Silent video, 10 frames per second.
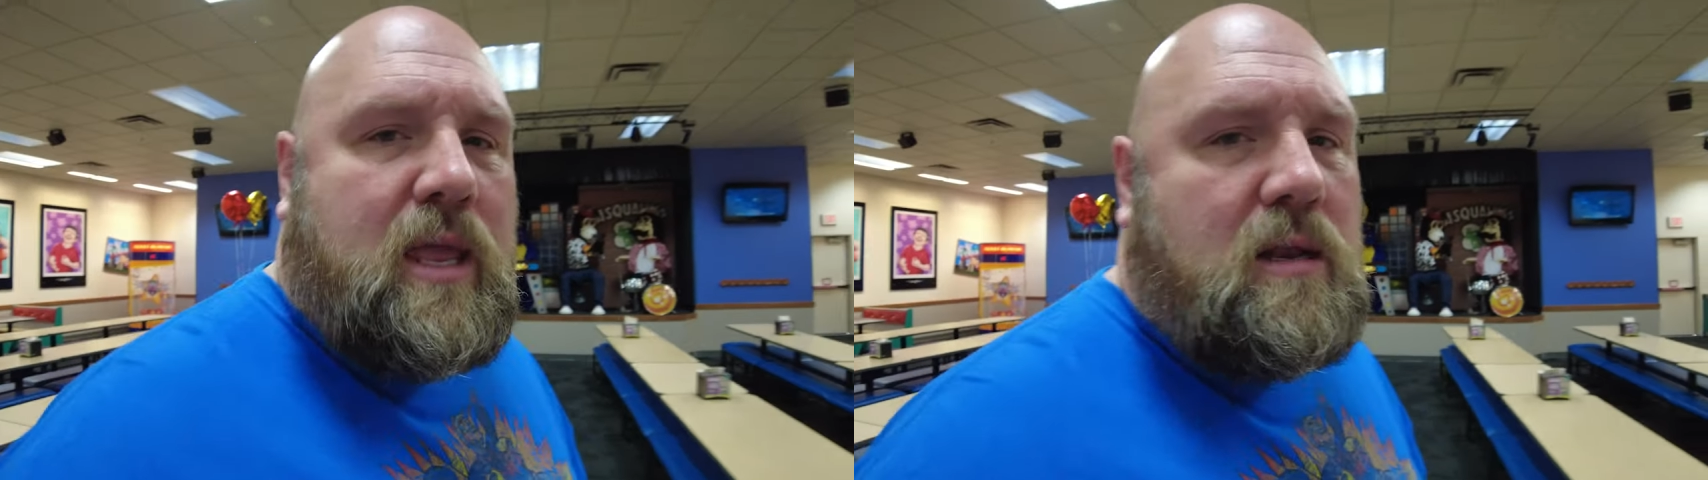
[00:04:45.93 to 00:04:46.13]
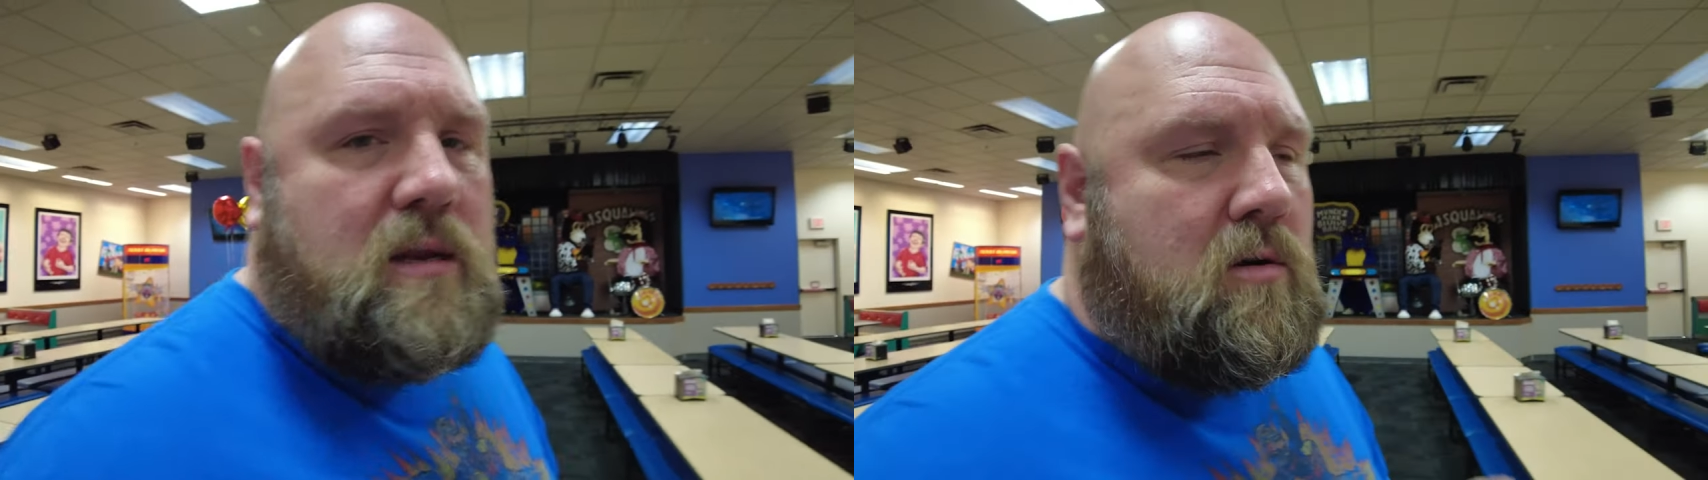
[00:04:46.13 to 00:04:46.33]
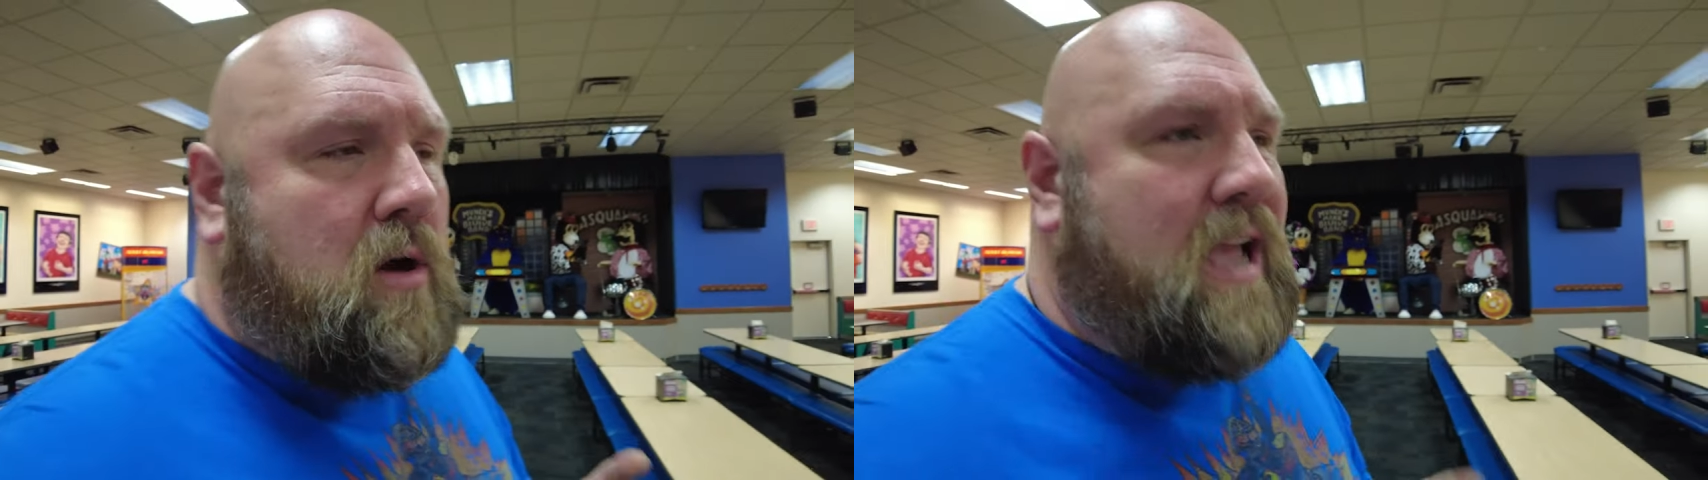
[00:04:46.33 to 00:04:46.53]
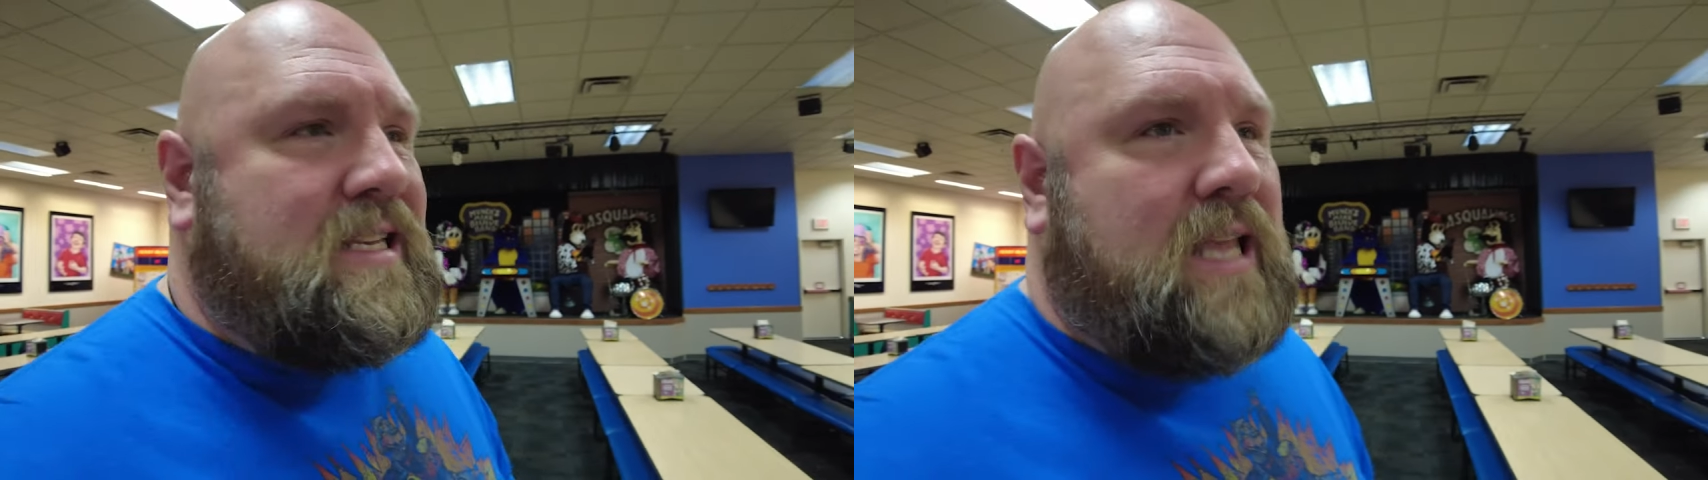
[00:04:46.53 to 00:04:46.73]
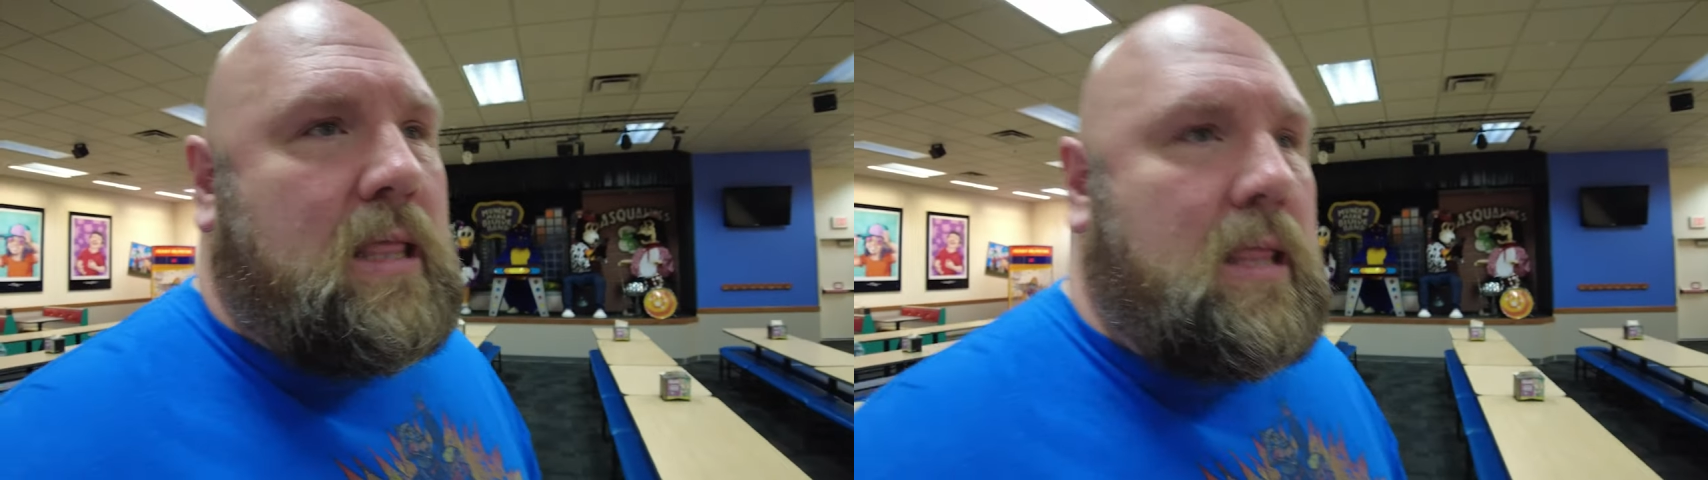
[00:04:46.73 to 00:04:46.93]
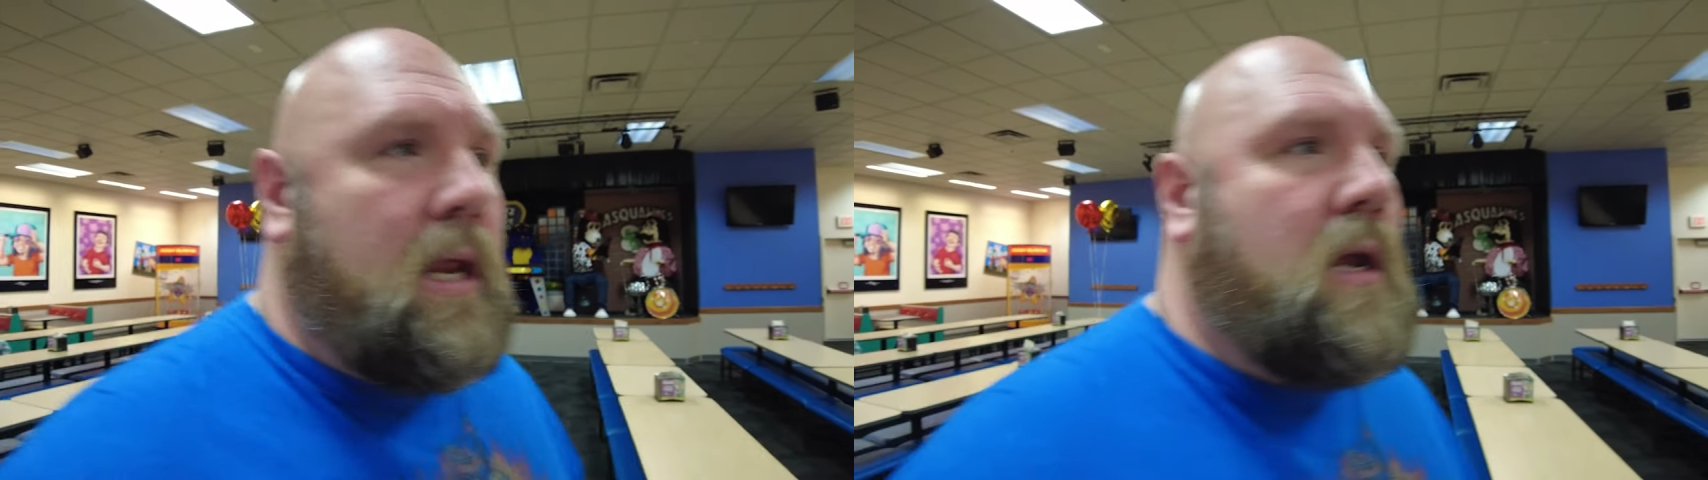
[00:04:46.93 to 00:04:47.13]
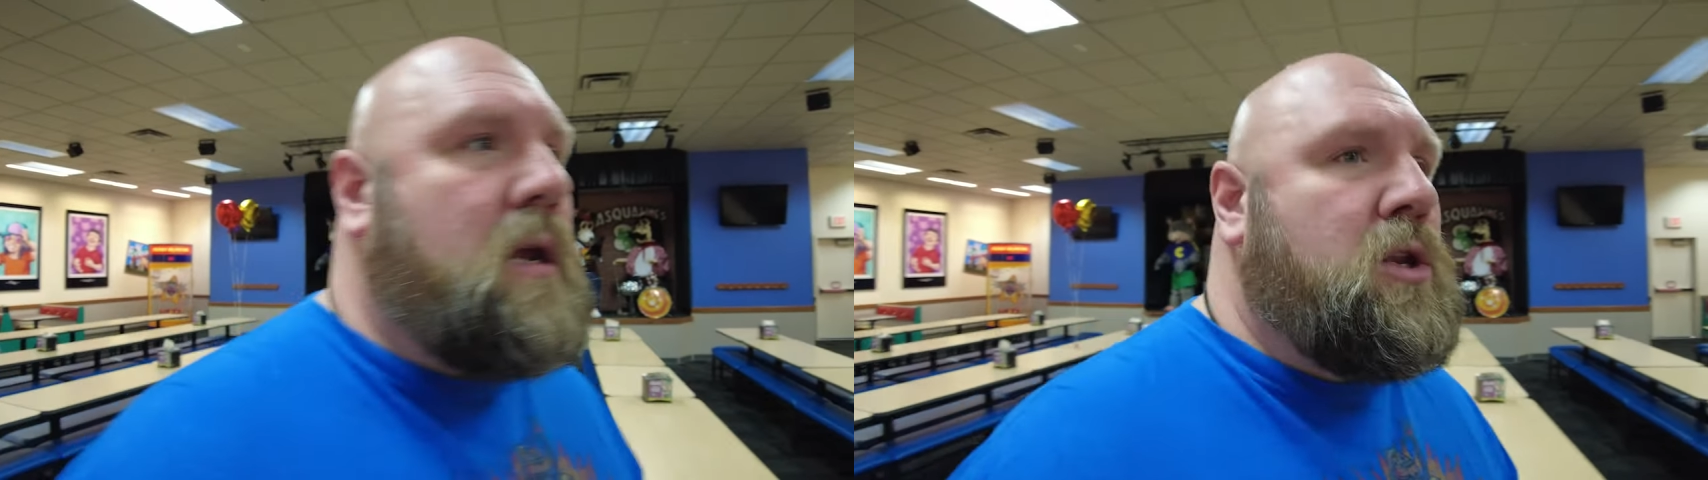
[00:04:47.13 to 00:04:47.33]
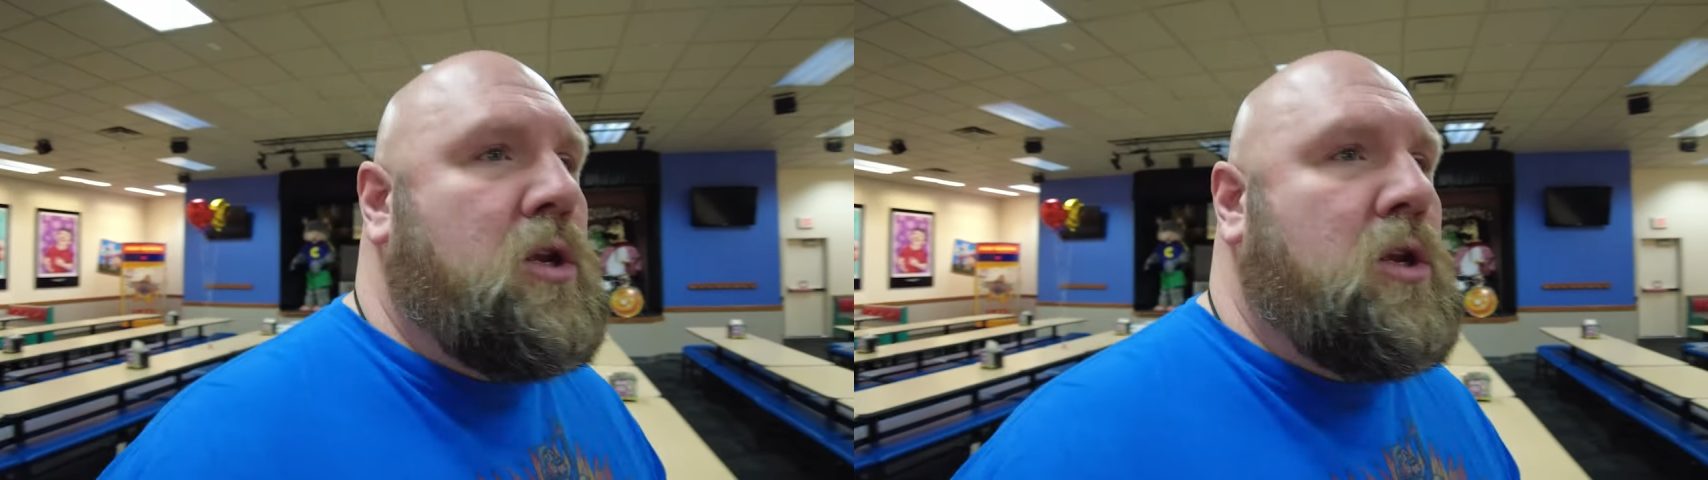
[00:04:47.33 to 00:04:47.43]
that or has a link